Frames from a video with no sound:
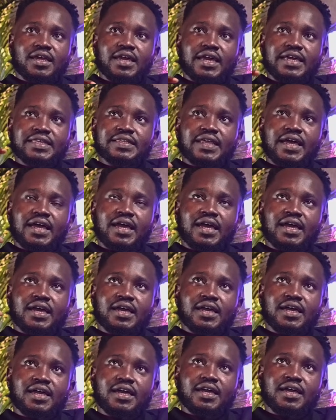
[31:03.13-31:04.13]
And
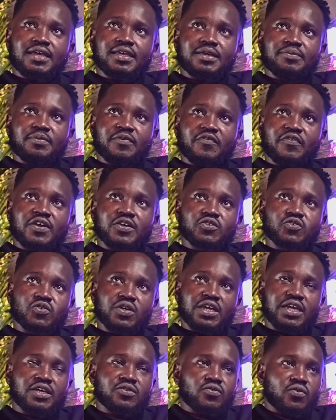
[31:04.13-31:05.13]
the first show
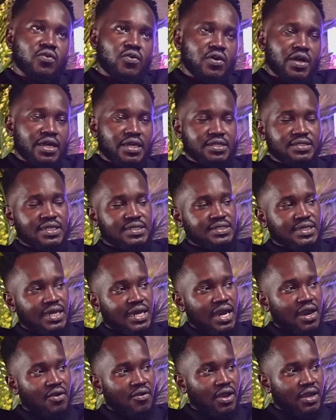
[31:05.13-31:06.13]
here no
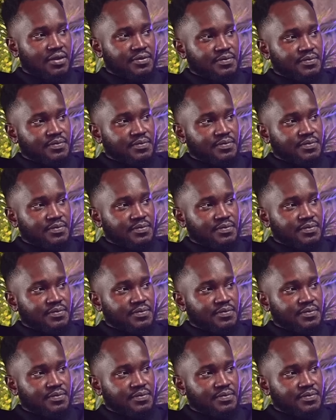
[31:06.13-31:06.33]
Sasakawa.